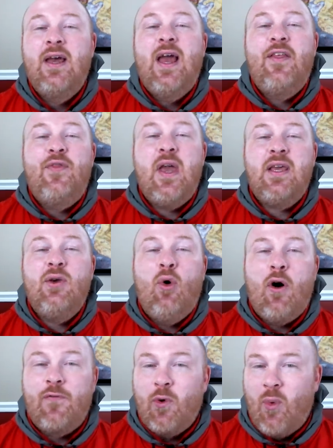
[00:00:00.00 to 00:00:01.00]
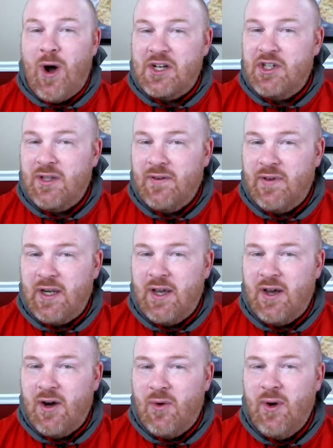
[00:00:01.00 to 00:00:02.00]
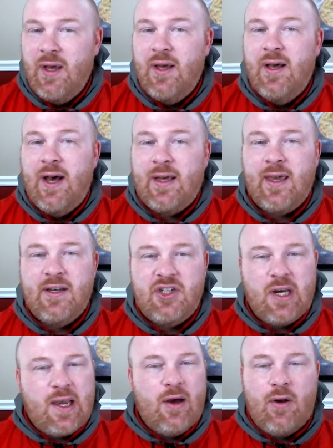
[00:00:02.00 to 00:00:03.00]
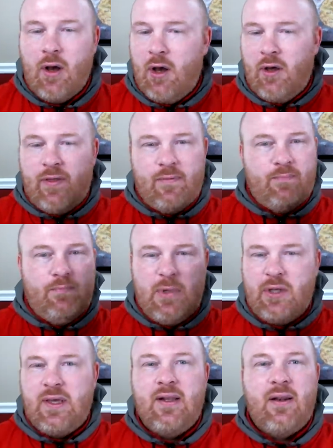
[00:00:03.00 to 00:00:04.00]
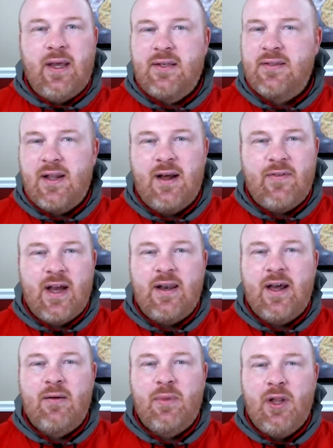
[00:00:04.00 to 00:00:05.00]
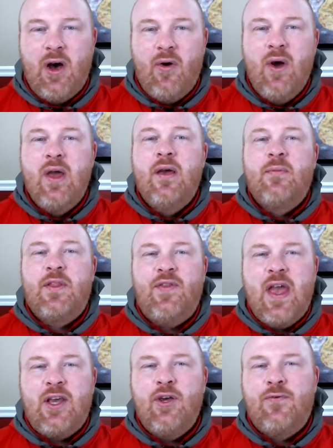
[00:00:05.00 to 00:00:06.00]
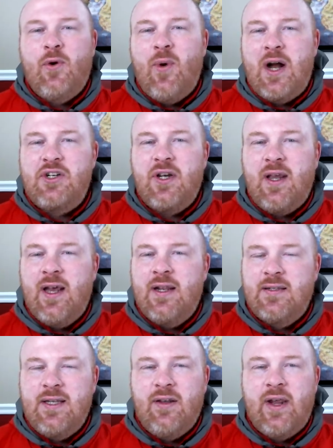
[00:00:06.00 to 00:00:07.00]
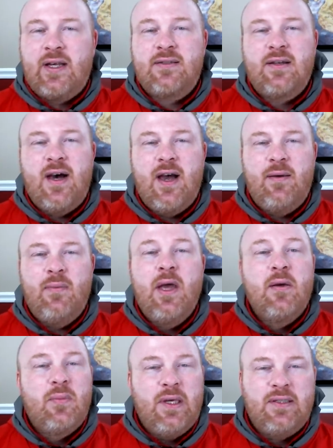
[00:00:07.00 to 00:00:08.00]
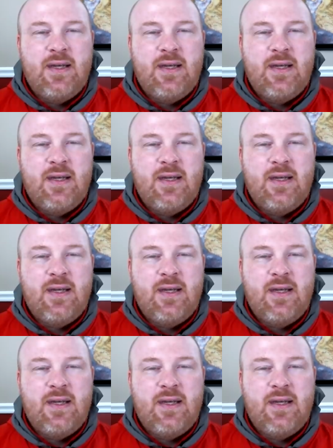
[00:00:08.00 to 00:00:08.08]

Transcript: And thank you all for watching the video. Again, check out all the million links that I've got down below. But thank you for watching, and until next time, peace